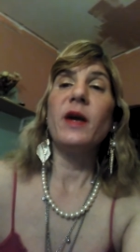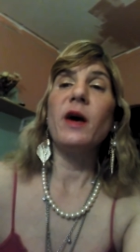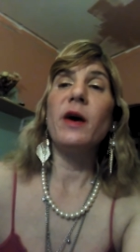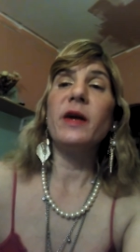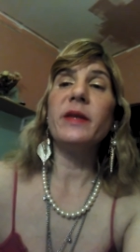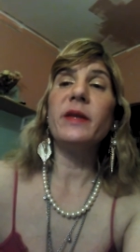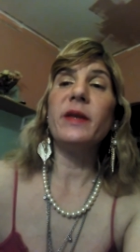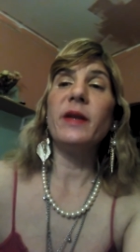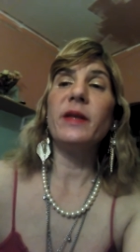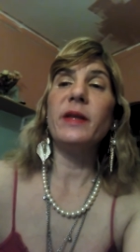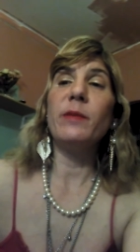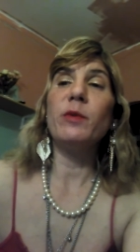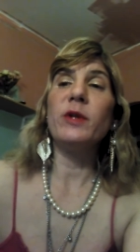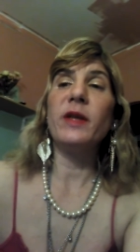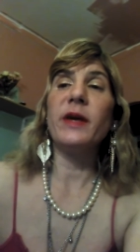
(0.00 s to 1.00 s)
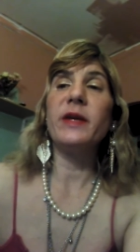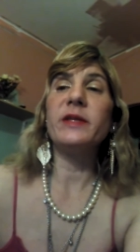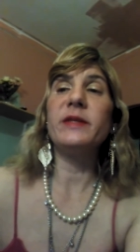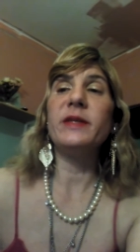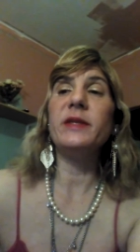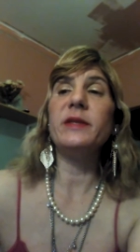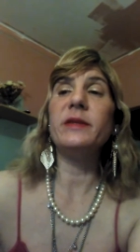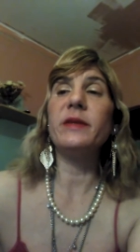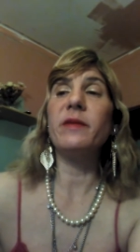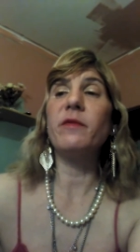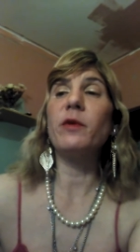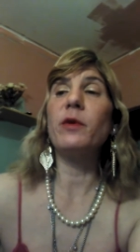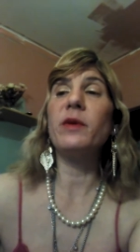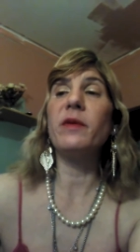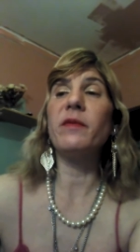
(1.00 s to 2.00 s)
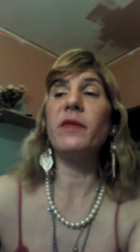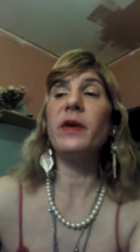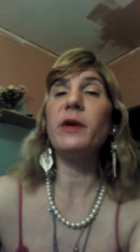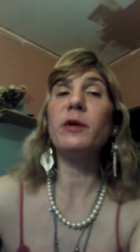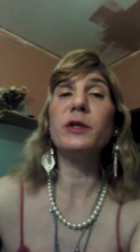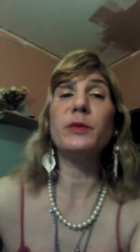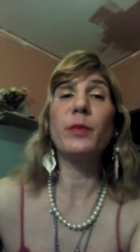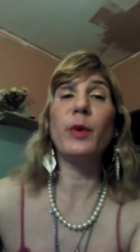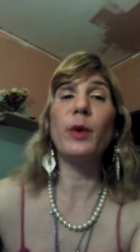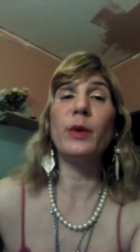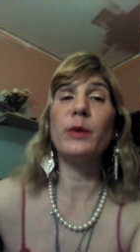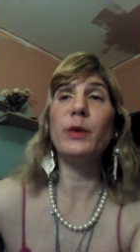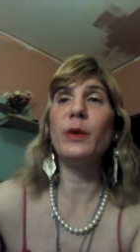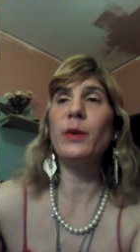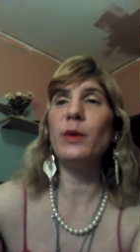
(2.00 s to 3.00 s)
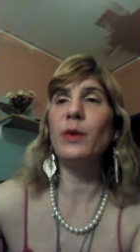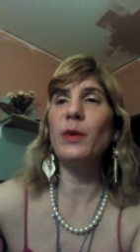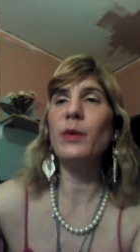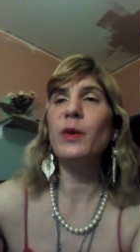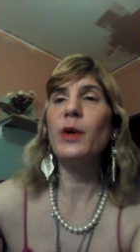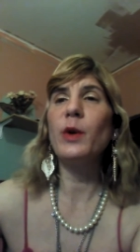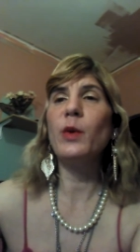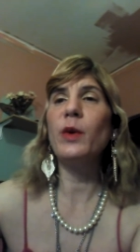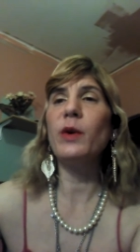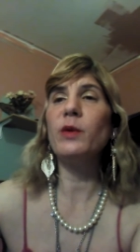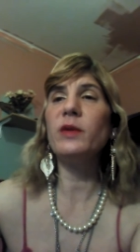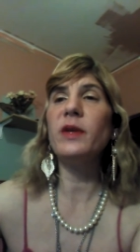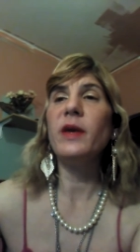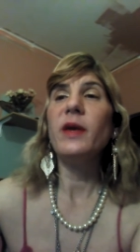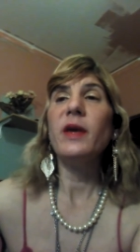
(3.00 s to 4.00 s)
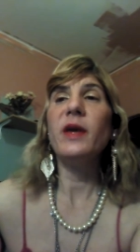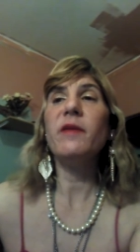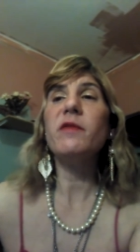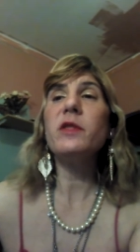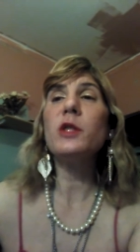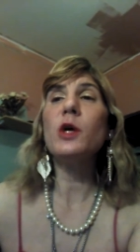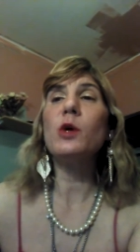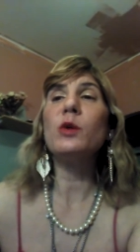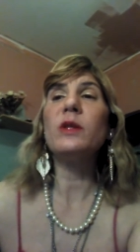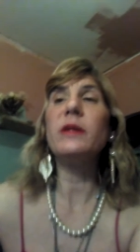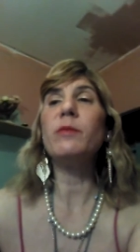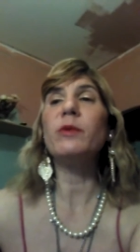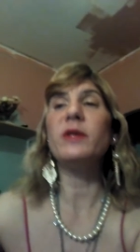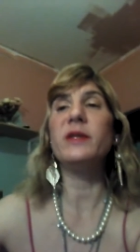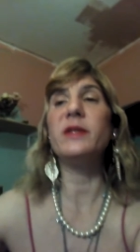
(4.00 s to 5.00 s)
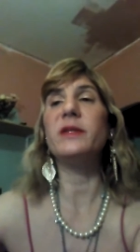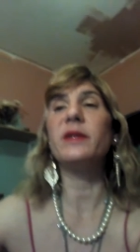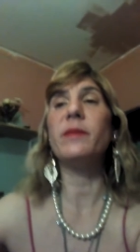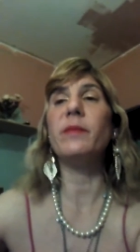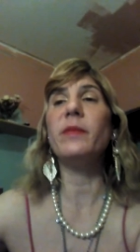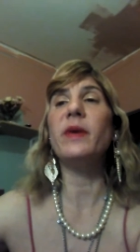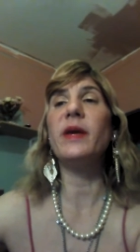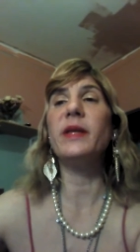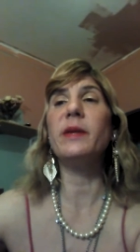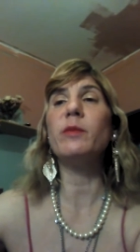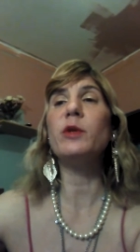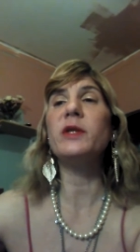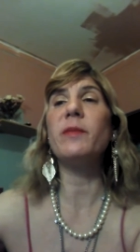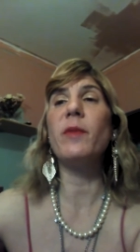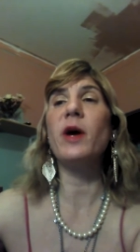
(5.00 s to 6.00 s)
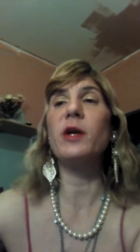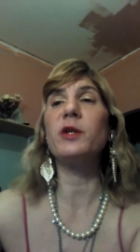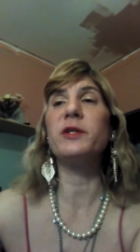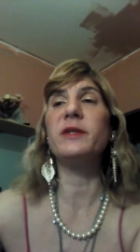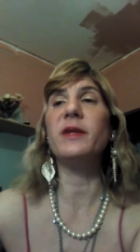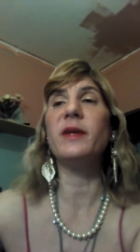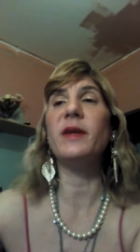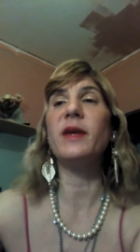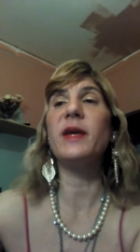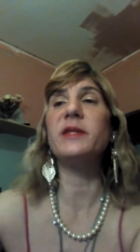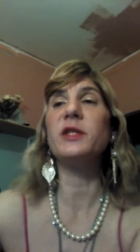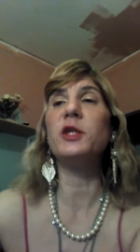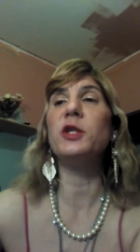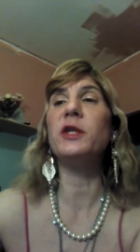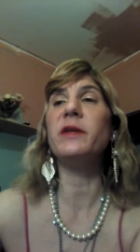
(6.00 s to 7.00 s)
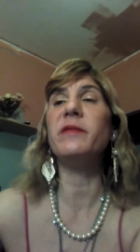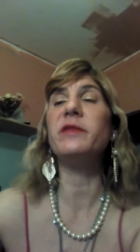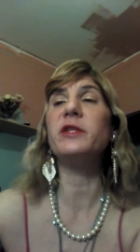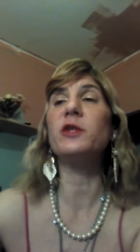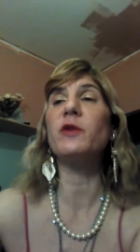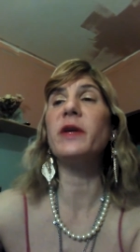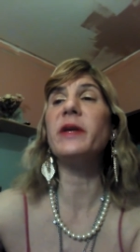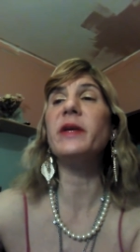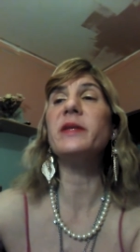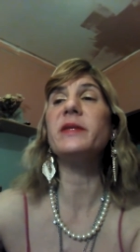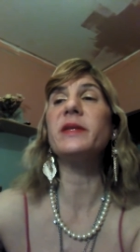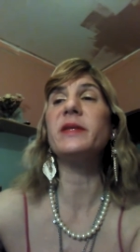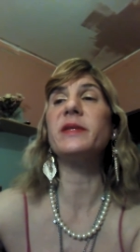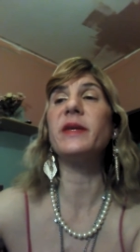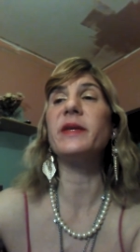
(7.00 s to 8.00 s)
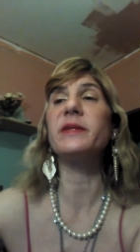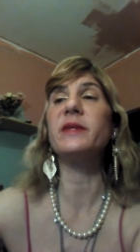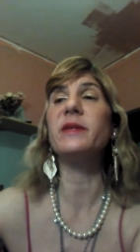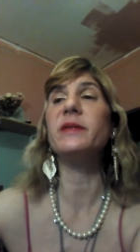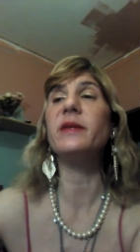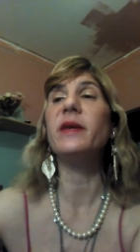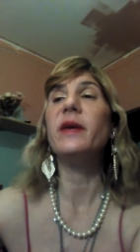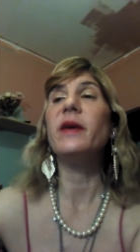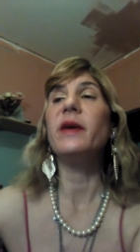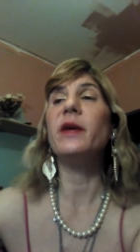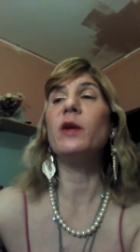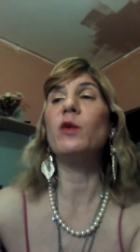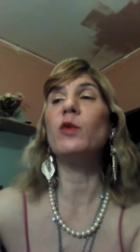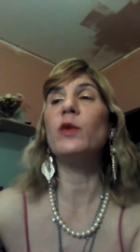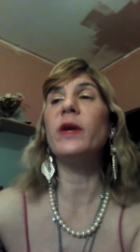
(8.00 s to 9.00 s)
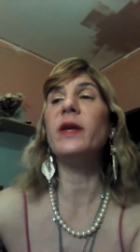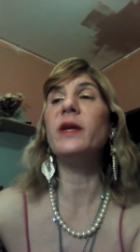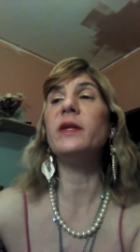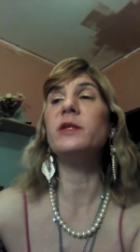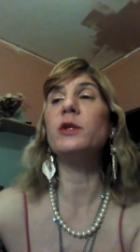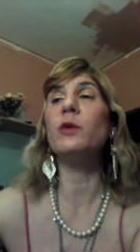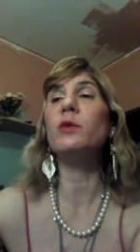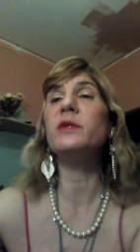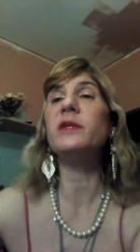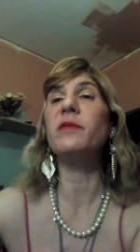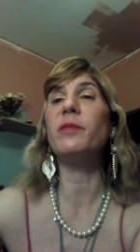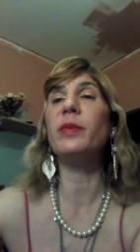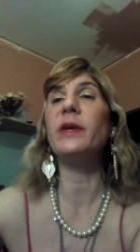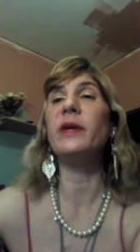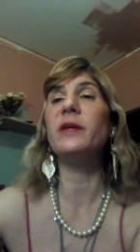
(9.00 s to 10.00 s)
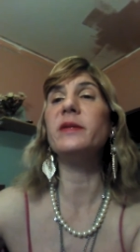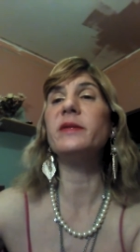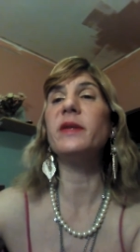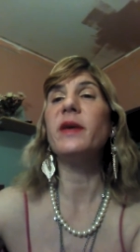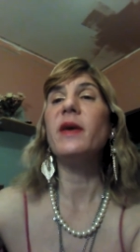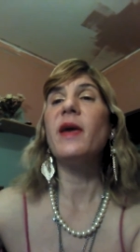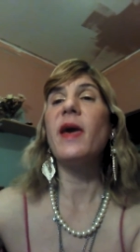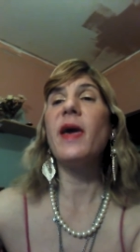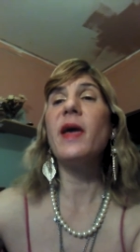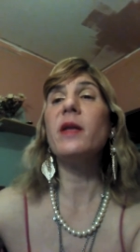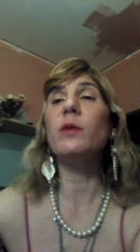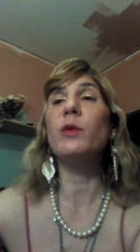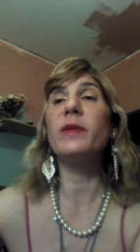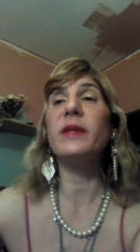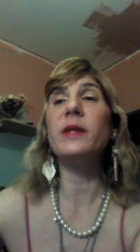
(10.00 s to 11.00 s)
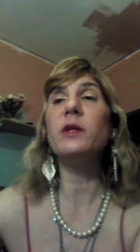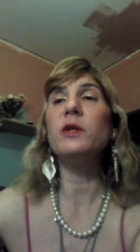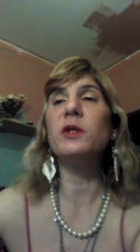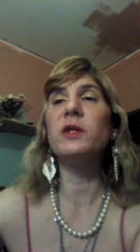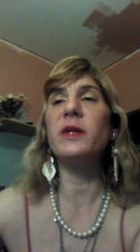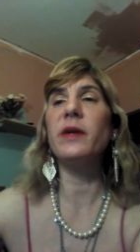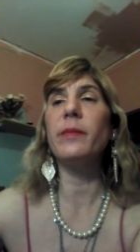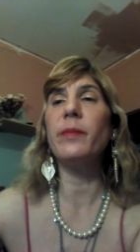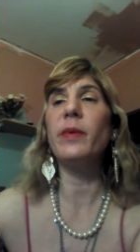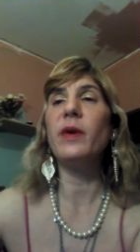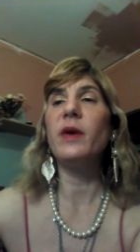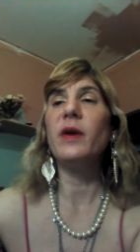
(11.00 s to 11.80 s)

Kant, Liberal Legacies in Foreign Affairs, Part 2, quote, even though liberalism and liberal democracy has achieved striking successes in creating zones of peace and, with leadership,